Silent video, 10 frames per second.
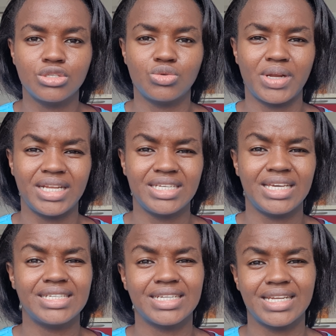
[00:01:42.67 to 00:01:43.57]
So when I
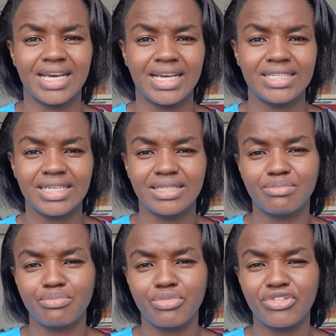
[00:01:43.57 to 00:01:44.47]
take it at night,
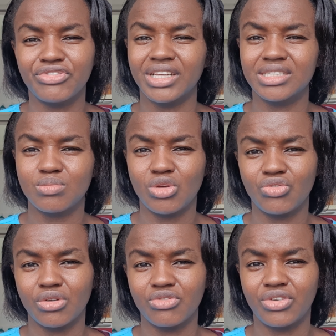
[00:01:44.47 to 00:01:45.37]
it prevents me
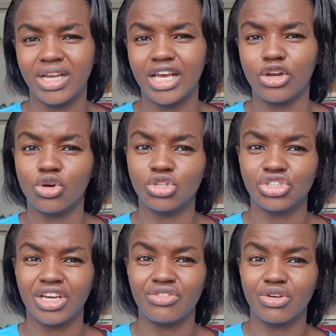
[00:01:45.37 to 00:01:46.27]
from feeling
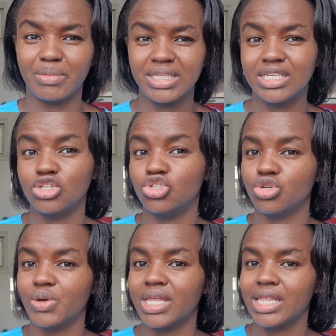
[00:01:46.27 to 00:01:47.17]
nausea and vomiting
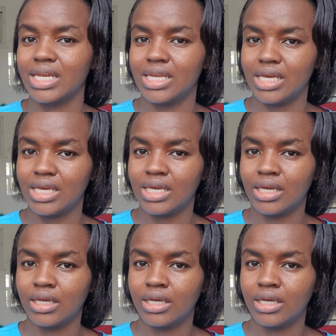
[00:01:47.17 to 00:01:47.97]
during the day.